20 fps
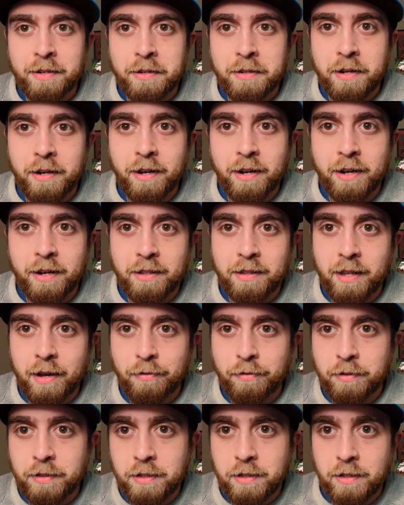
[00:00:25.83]

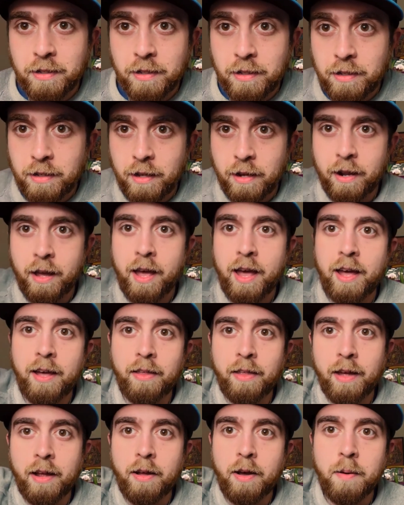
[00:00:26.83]
Definitely gonna hang
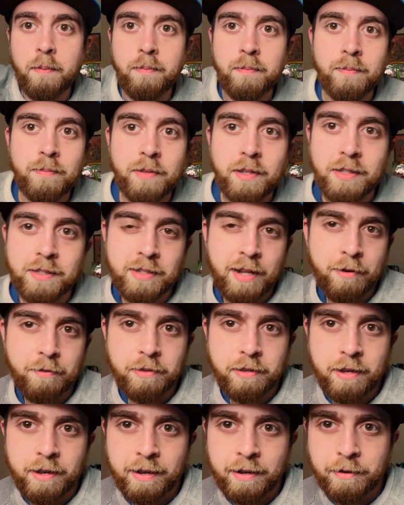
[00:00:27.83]
that up. It's not
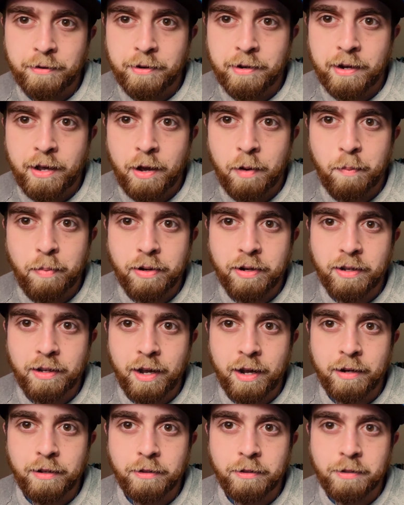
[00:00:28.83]
really hanging right now, but it
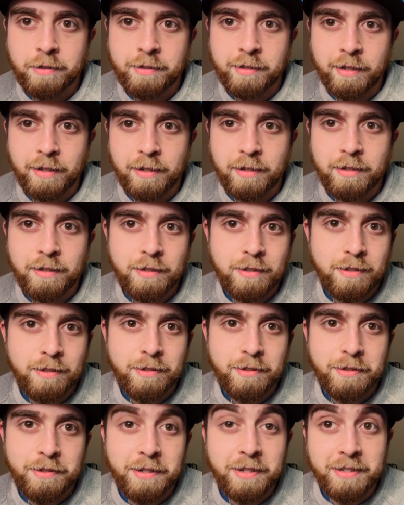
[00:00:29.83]
kind of looks like it
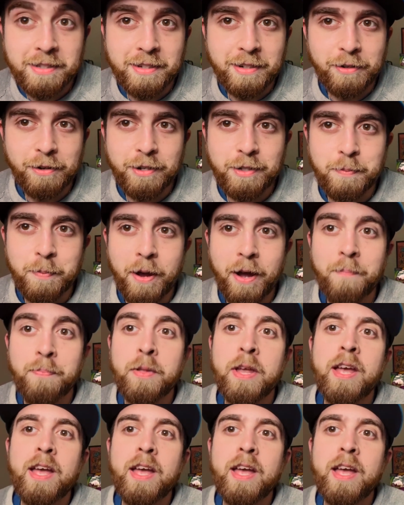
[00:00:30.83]
is. It's in a great spot.